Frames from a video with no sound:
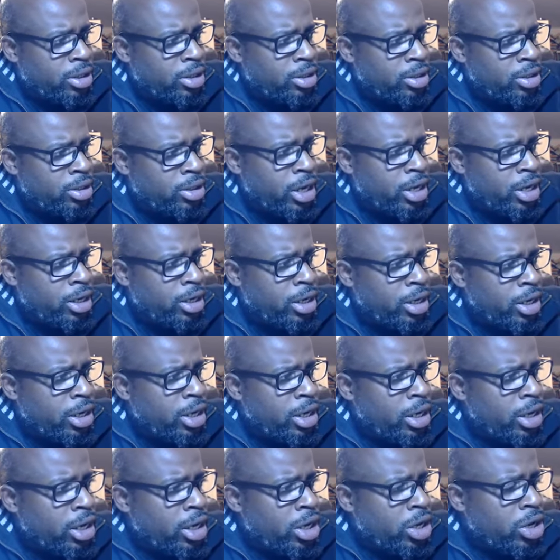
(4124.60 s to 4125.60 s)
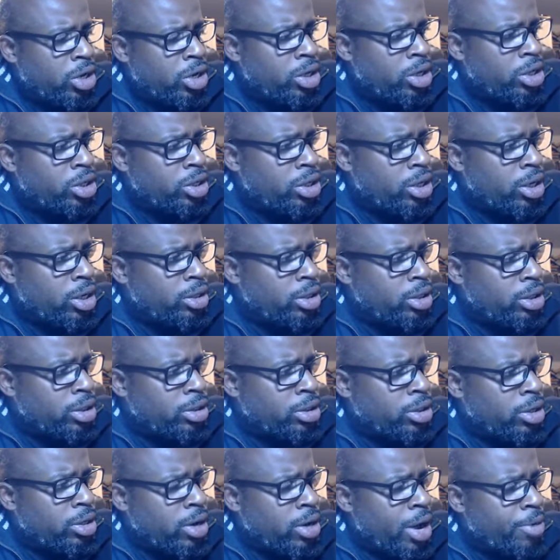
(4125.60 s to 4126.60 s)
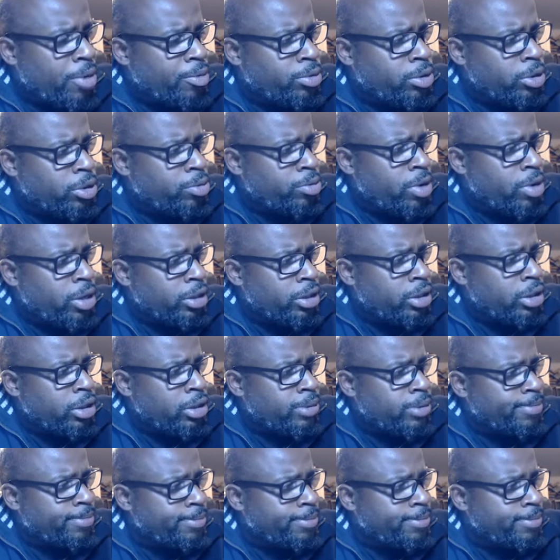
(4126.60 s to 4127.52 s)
said, so I do wonder,